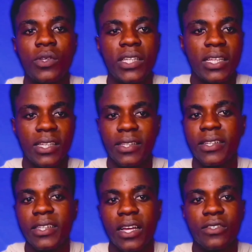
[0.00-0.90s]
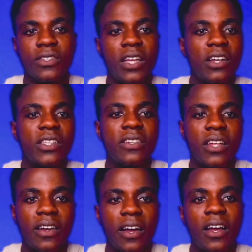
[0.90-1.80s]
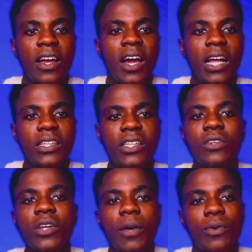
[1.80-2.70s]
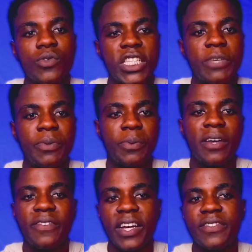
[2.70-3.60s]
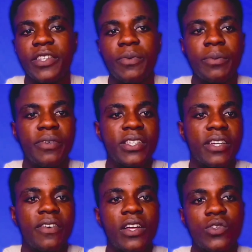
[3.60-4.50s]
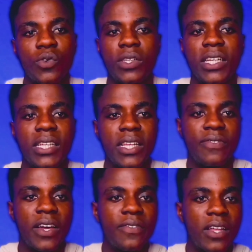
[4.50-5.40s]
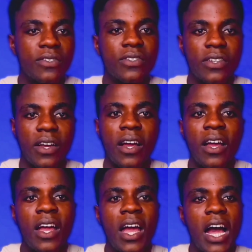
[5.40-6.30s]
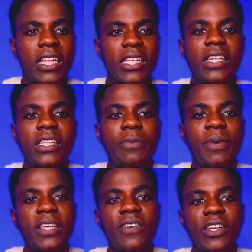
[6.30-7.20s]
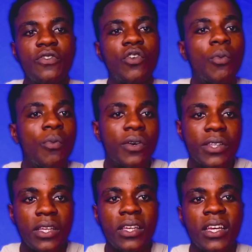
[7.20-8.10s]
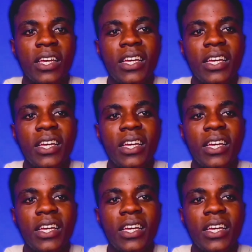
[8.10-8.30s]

233,900 naira and the Tecno Camon 20 Premier 5G being priced around 295,000 naira, I think the best value for money